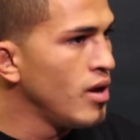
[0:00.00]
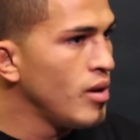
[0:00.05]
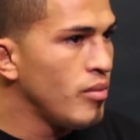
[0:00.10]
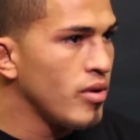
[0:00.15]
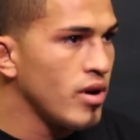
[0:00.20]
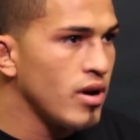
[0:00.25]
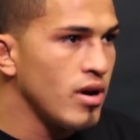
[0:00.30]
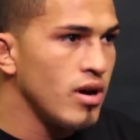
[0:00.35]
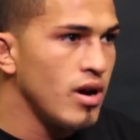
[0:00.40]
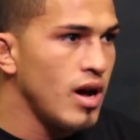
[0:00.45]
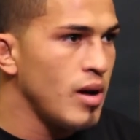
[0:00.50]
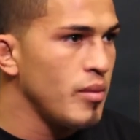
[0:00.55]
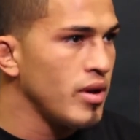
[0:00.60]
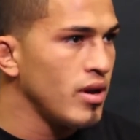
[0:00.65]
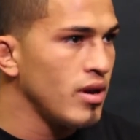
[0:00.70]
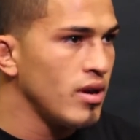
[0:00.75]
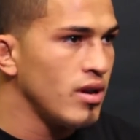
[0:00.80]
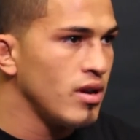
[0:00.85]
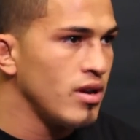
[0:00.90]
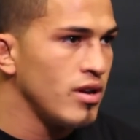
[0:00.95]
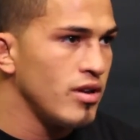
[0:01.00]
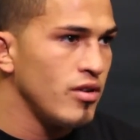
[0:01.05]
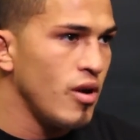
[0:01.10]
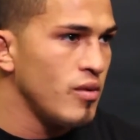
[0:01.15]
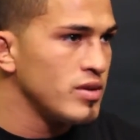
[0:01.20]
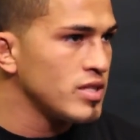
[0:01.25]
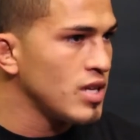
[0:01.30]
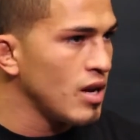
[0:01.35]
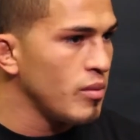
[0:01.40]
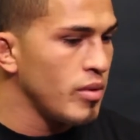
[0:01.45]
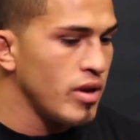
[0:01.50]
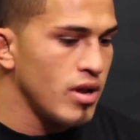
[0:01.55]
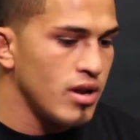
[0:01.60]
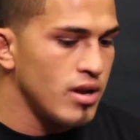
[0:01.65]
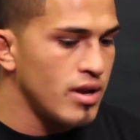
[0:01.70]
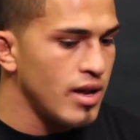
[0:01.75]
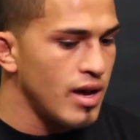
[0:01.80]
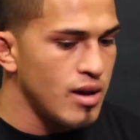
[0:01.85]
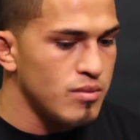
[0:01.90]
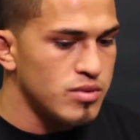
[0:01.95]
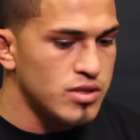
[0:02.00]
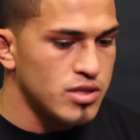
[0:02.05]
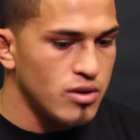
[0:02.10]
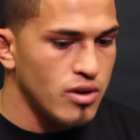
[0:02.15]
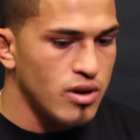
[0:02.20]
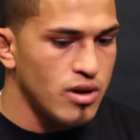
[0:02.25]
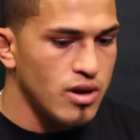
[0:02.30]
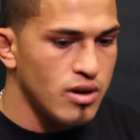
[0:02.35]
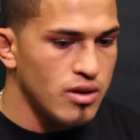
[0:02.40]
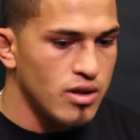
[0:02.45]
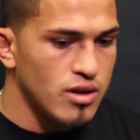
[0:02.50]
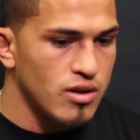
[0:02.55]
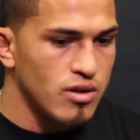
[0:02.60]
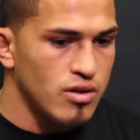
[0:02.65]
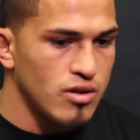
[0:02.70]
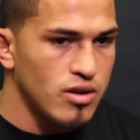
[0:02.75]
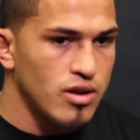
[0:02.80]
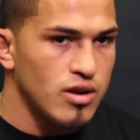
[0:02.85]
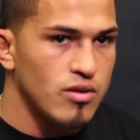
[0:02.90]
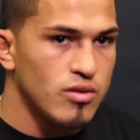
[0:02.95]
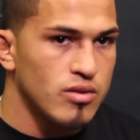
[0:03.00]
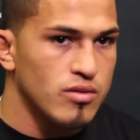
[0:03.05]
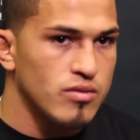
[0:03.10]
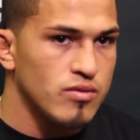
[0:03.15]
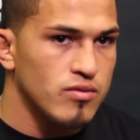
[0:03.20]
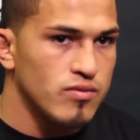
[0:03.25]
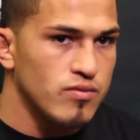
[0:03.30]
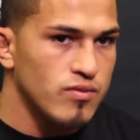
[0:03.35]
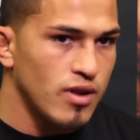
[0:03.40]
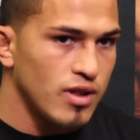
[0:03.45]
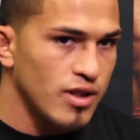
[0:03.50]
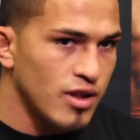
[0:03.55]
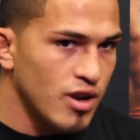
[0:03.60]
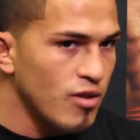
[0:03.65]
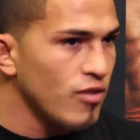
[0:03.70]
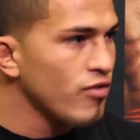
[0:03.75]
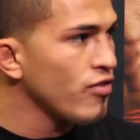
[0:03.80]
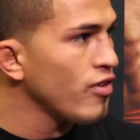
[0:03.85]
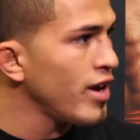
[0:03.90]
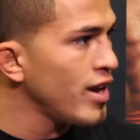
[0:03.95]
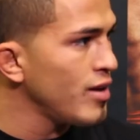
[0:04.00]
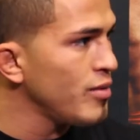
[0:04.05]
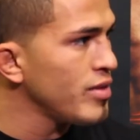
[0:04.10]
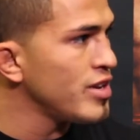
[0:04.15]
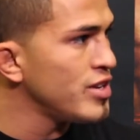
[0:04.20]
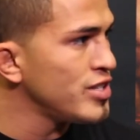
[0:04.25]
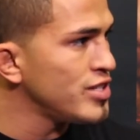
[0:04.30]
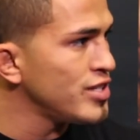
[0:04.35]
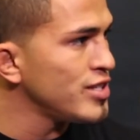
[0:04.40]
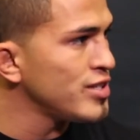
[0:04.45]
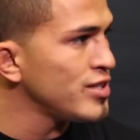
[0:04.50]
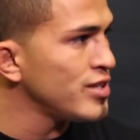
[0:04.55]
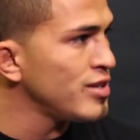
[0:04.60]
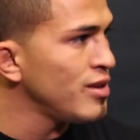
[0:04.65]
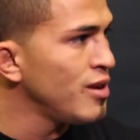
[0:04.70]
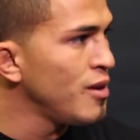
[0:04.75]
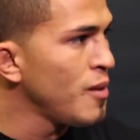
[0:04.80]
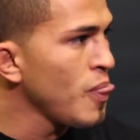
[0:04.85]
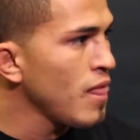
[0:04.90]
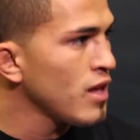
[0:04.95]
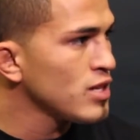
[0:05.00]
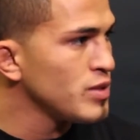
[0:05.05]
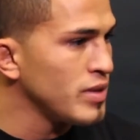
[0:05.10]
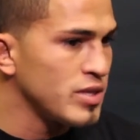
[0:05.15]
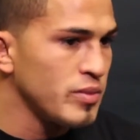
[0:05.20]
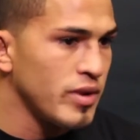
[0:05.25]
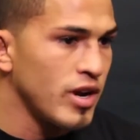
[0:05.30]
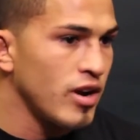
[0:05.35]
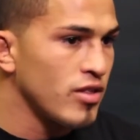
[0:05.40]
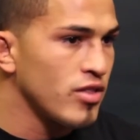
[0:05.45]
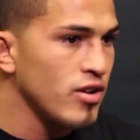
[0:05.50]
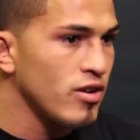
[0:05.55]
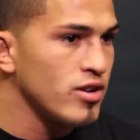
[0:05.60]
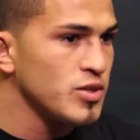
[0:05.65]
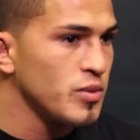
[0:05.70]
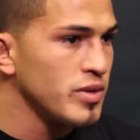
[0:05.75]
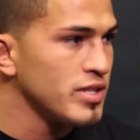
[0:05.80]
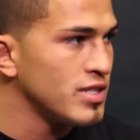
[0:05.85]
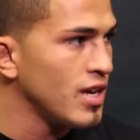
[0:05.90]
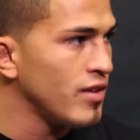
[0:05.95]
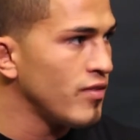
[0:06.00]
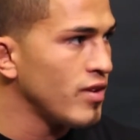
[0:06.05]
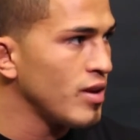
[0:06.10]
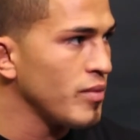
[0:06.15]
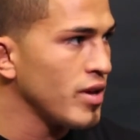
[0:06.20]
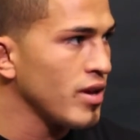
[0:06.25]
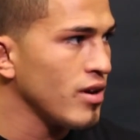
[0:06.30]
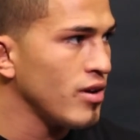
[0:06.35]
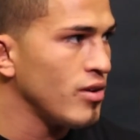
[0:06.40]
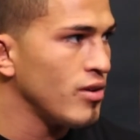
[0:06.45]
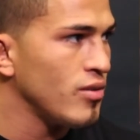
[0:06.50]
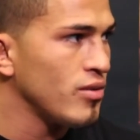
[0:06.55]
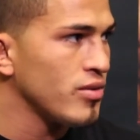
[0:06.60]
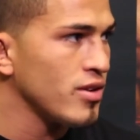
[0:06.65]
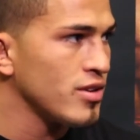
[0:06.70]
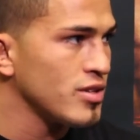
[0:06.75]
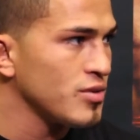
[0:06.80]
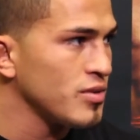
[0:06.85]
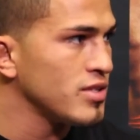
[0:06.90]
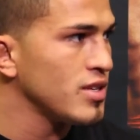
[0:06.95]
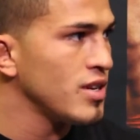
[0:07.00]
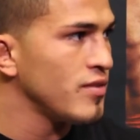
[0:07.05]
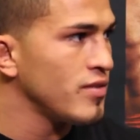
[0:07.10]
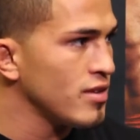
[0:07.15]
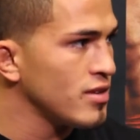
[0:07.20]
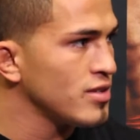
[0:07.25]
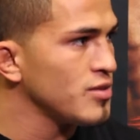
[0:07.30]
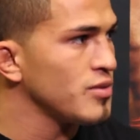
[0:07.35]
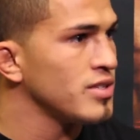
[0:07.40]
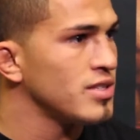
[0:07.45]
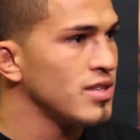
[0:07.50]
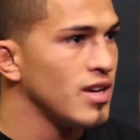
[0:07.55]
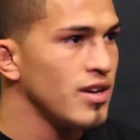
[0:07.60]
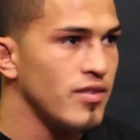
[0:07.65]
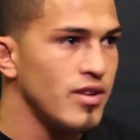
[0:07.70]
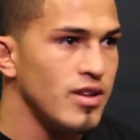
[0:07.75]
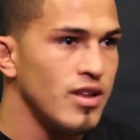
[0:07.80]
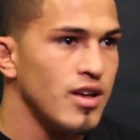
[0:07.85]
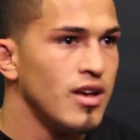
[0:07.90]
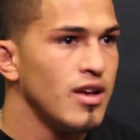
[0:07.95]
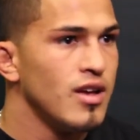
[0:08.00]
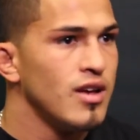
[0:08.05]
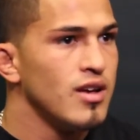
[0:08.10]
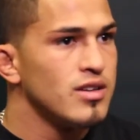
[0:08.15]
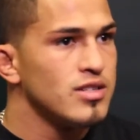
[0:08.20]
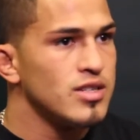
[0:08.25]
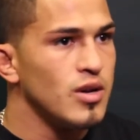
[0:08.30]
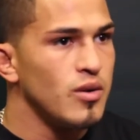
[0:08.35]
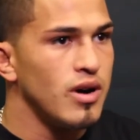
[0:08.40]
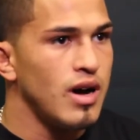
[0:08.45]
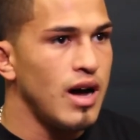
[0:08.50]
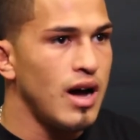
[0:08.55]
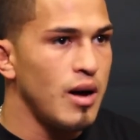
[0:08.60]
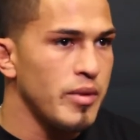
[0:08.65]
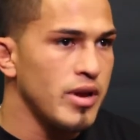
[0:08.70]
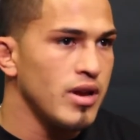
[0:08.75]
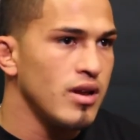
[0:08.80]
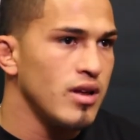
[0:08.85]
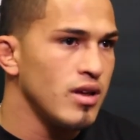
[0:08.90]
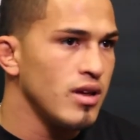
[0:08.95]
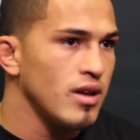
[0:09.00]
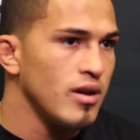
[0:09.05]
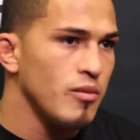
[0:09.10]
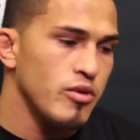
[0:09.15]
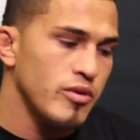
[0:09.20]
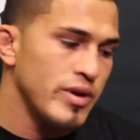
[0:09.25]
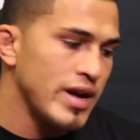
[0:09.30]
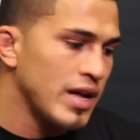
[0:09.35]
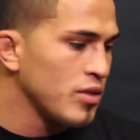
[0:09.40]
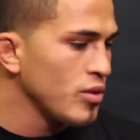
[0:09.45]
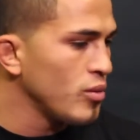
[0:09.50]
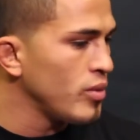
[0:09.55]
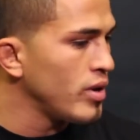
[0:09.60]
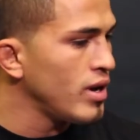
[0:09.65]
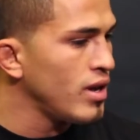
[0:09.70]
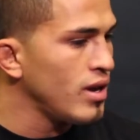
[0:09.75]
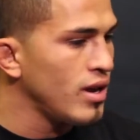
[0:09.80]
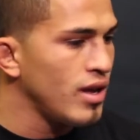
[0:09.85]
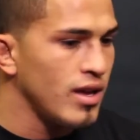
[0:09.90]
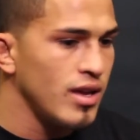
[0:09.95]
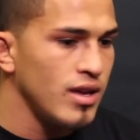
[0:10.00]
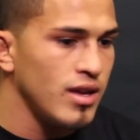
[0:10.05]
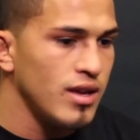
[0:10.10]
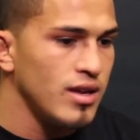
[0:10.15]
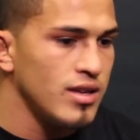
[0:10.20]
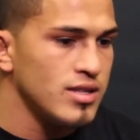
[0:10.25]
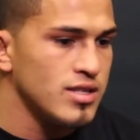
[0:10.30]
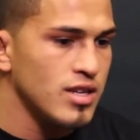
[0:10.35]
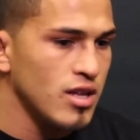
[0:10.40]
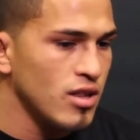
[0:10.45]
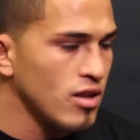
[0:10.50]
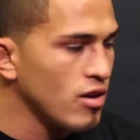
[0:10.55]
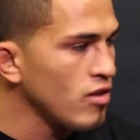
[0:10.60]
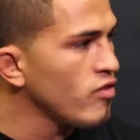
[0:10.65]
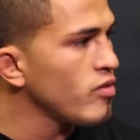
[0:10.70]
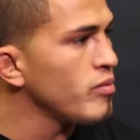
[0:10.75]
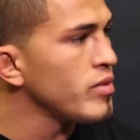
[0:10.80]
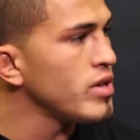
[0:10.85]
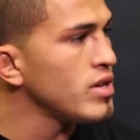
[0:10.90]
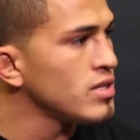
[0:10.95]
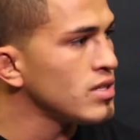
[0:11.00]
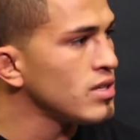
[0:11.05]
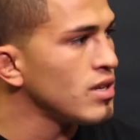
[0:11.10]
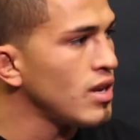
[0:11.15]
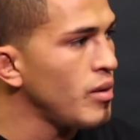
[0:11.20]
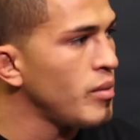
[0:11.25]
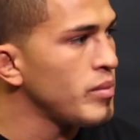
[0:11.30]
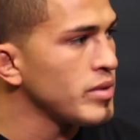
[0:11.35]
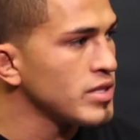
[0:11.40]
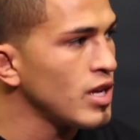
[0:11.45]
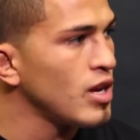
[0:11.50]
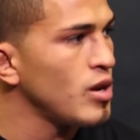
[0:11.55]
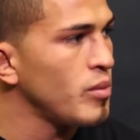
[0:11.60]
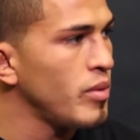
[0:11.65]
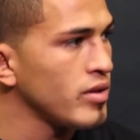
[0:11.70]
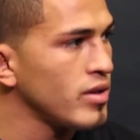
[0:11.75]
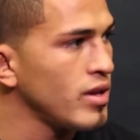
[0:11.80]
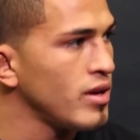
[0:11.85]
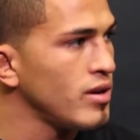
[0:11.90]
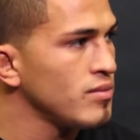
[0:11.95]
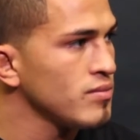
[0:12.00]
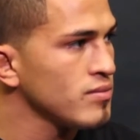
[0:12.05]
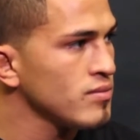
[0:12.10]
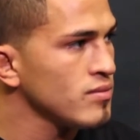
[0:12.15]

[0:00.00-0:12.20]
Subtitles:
But, I mean, you always got to be able to adapt. So a little afraid when the decision, especially when I heard 30-27. I'm like, oh, 30-27. So, I mean, we got the win. He's going to learn from this, and I'm excited about that.